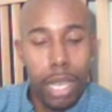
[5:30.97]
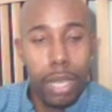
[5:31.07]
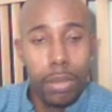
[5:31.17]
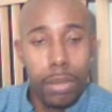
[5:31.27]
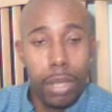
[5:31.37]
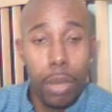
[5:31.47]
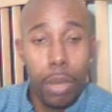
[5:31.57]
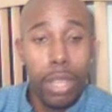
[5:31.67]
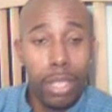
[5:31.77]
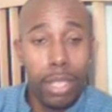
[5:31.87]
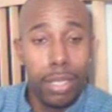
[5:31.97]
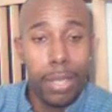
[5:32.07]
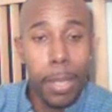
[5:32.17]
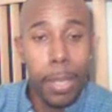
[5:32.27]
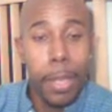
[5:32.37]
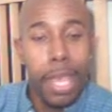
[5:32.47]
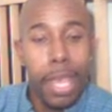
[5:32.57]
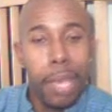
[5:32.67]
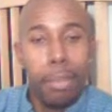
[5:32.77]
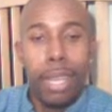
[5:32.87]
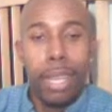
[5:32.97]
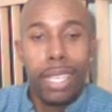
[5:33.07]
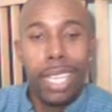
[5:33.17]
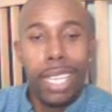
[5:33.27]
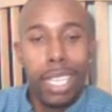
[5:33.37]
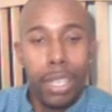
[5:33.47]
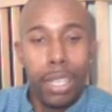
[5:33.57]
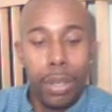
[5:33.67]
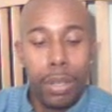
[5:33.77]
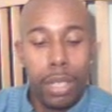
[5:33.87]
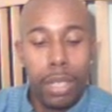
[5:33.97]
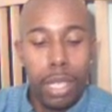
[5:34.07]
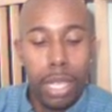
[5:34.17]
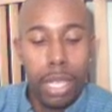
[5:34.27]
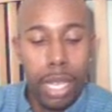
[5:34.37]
go with us, but he didn't know that